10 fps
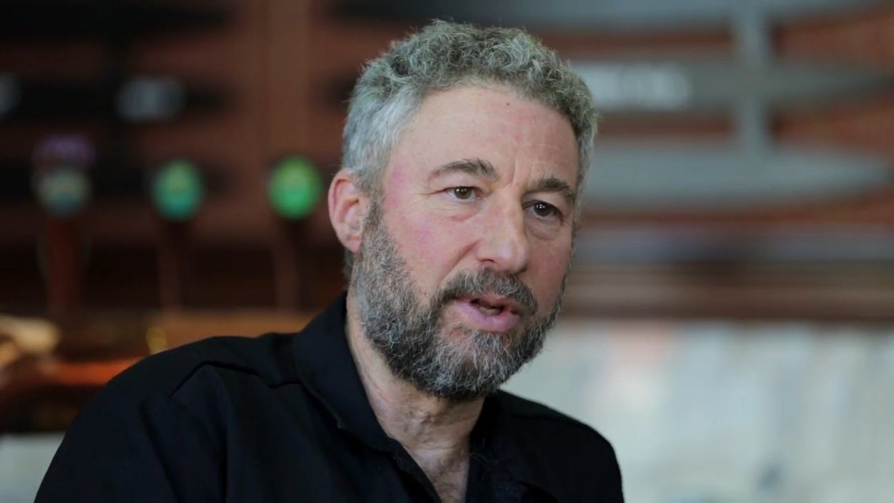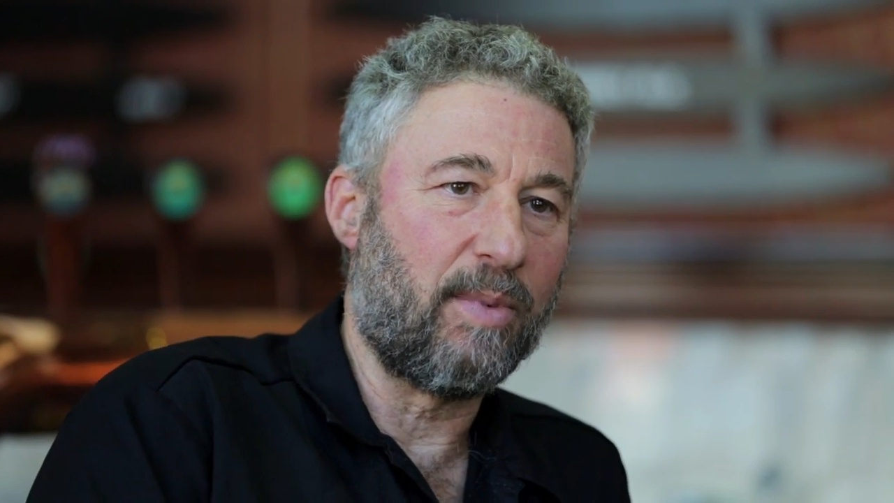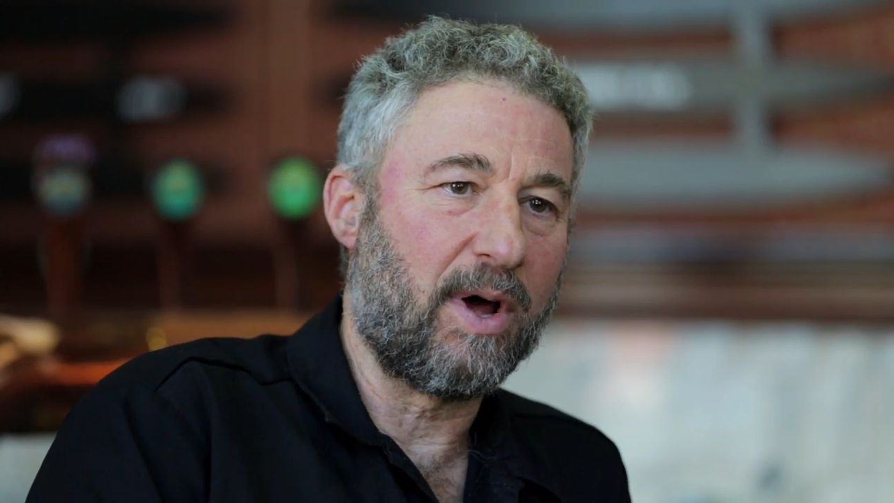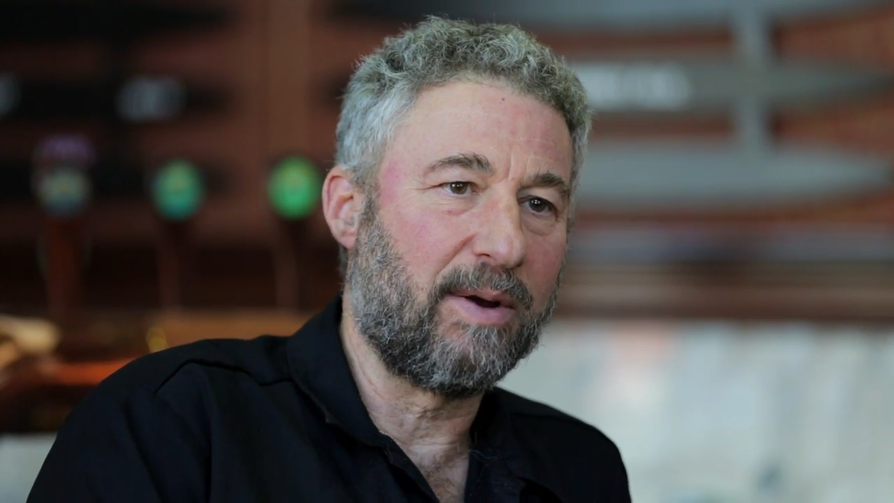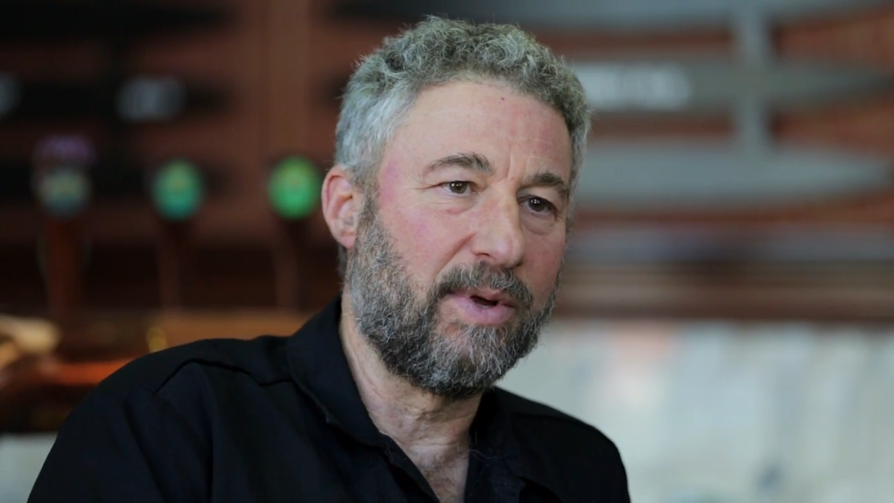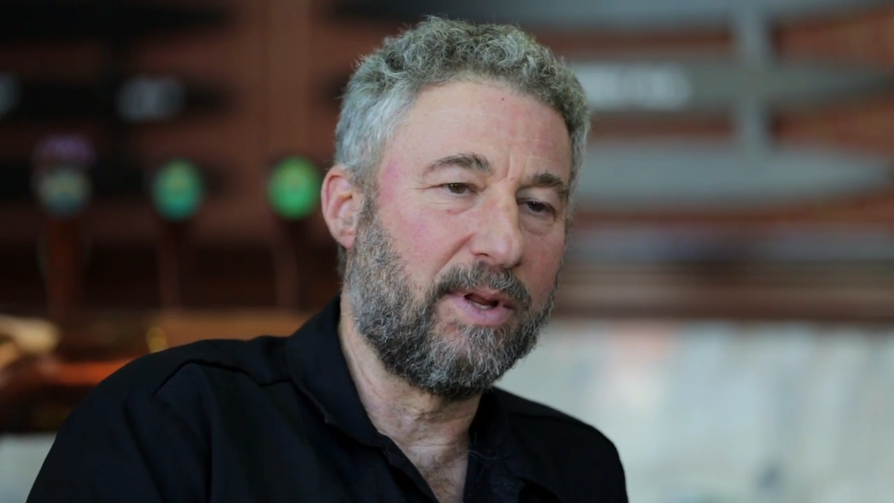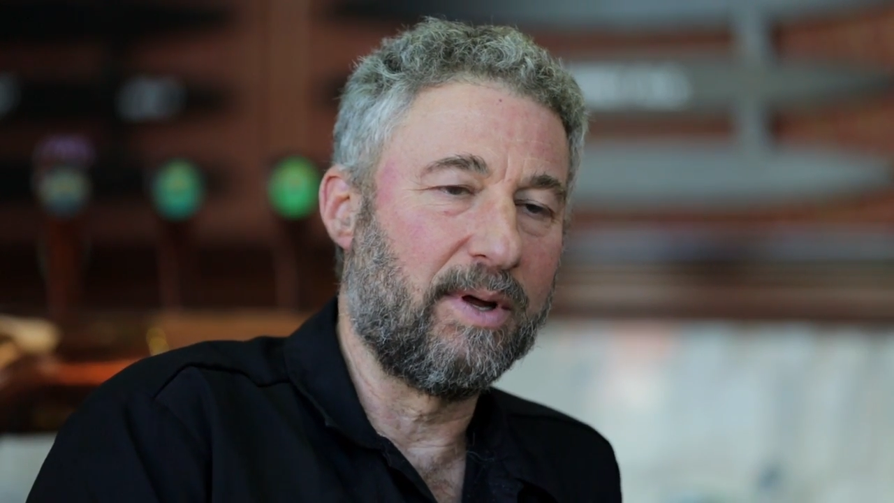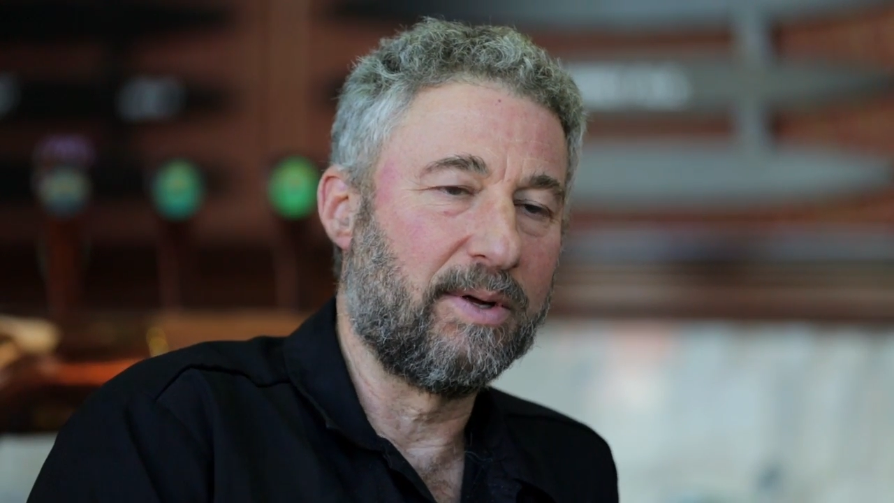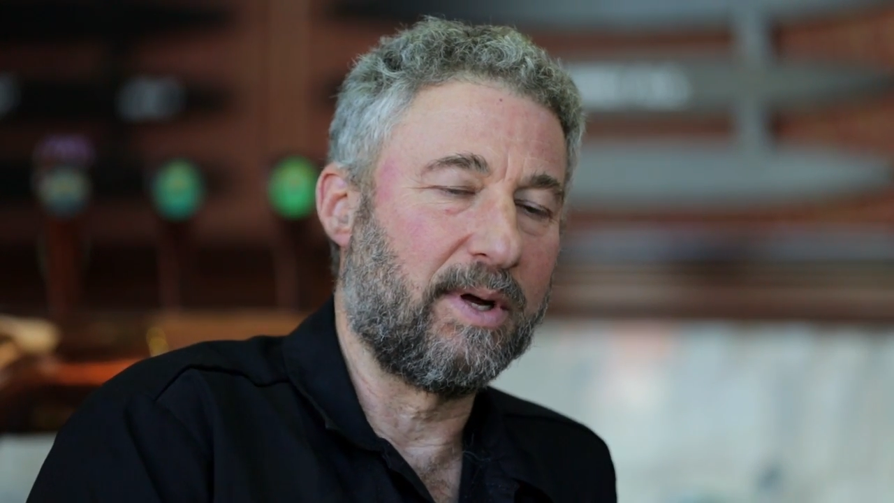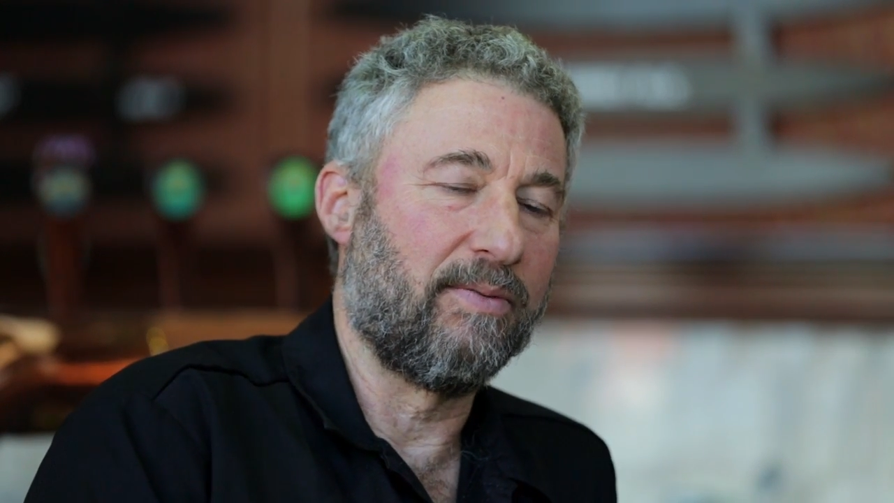in the bottom
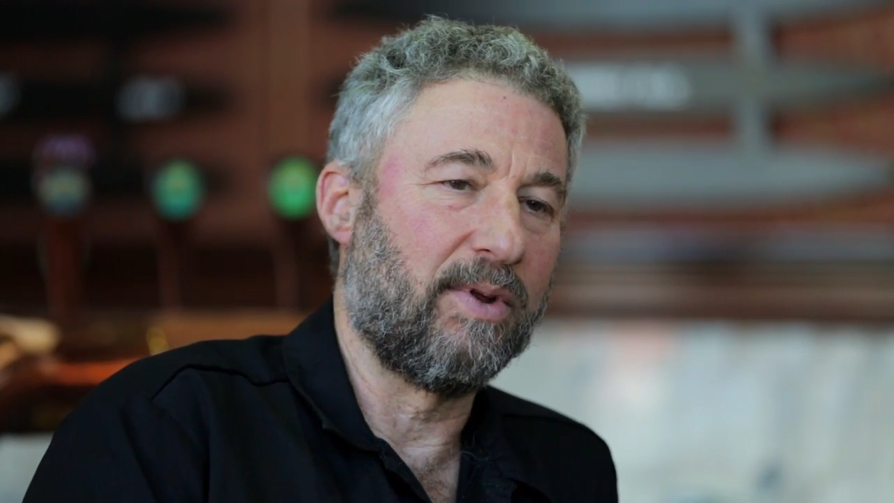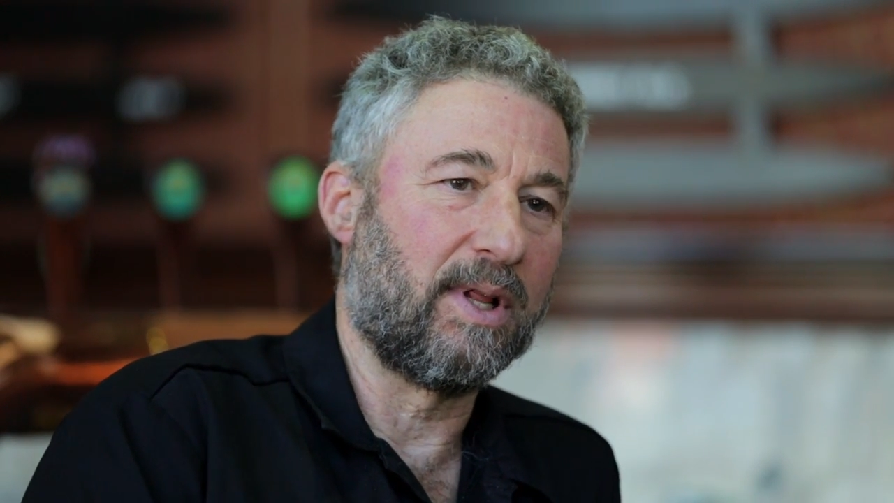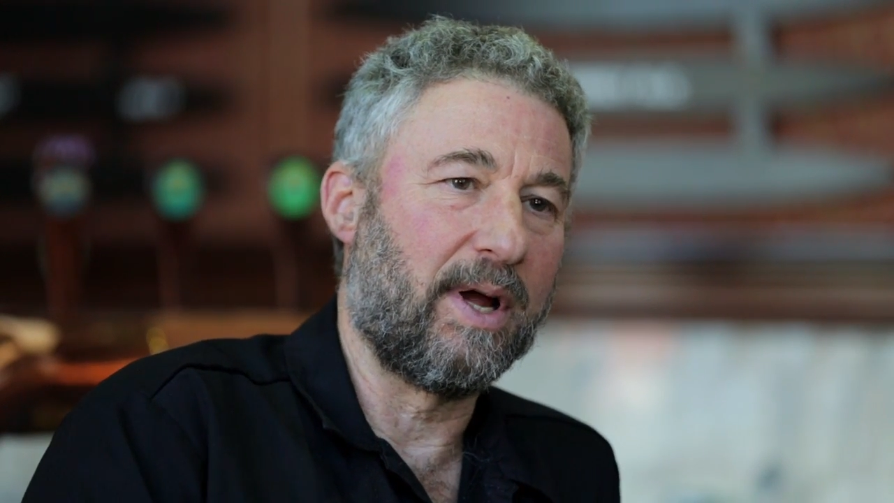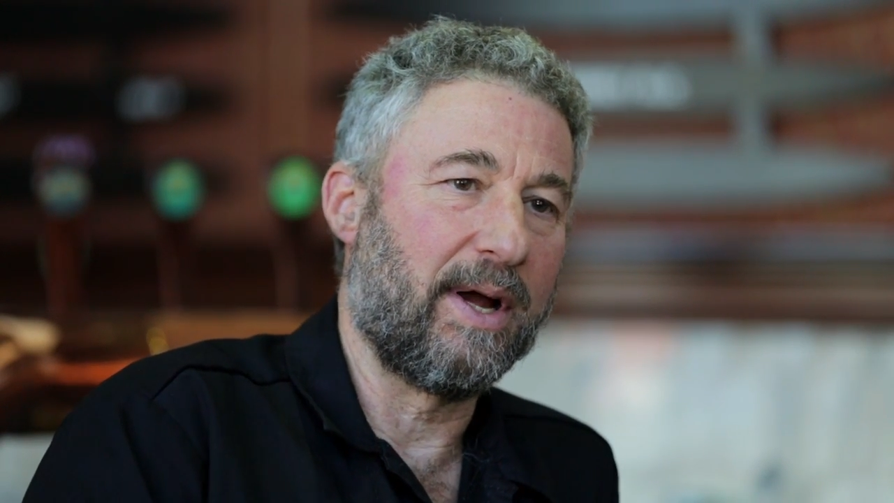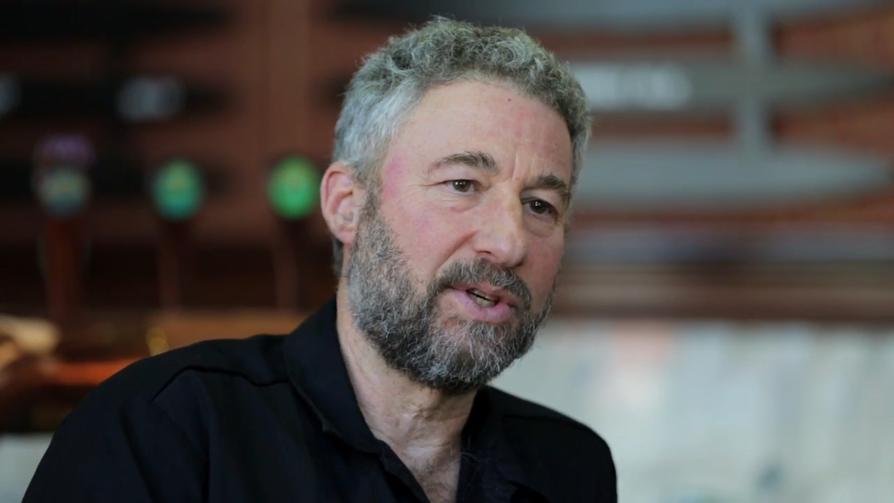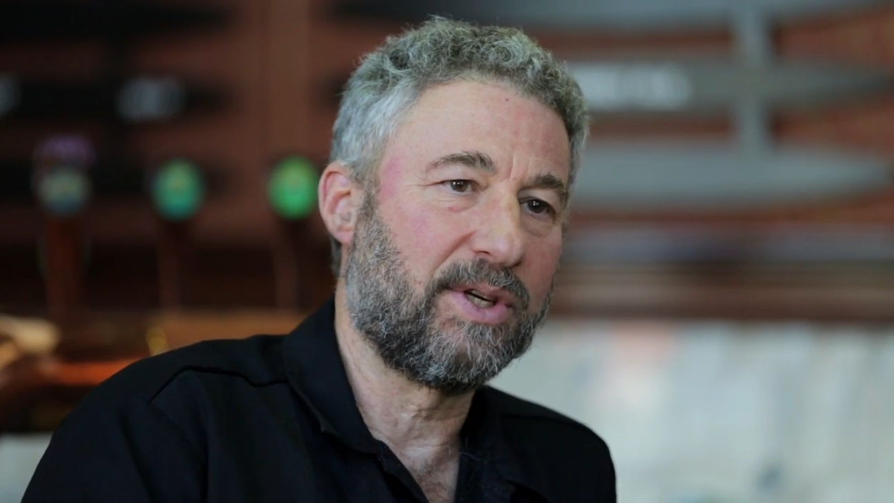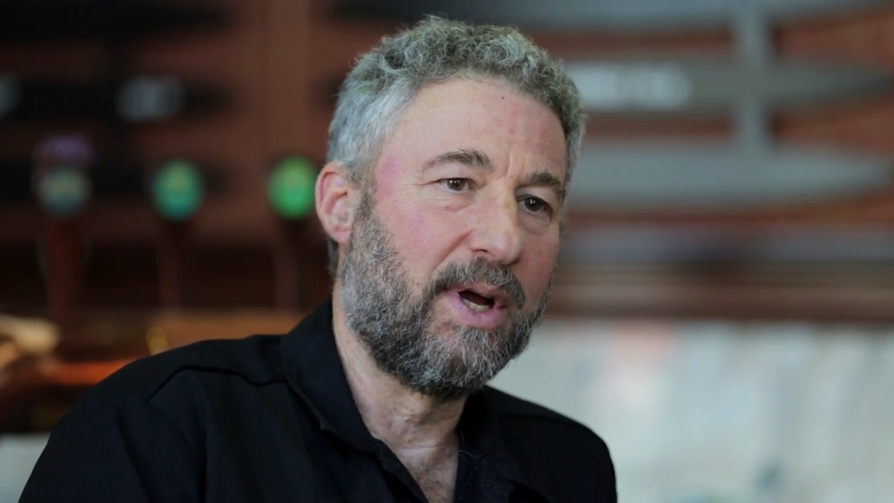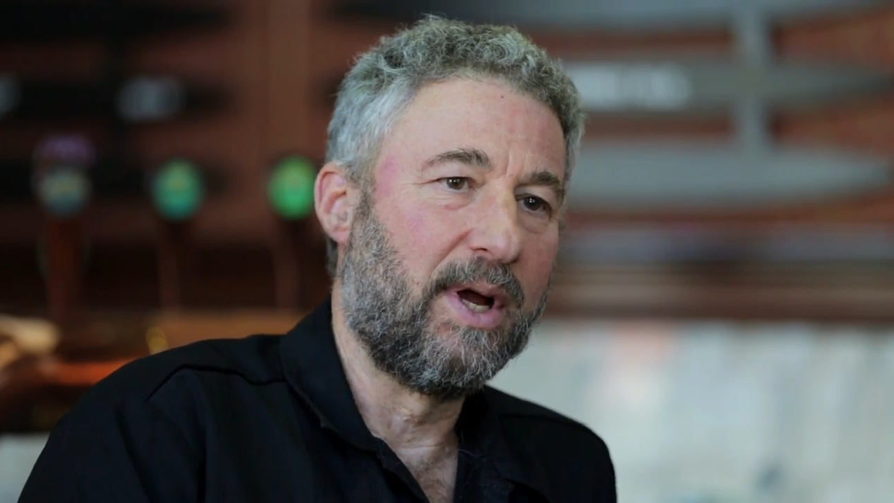of the glass.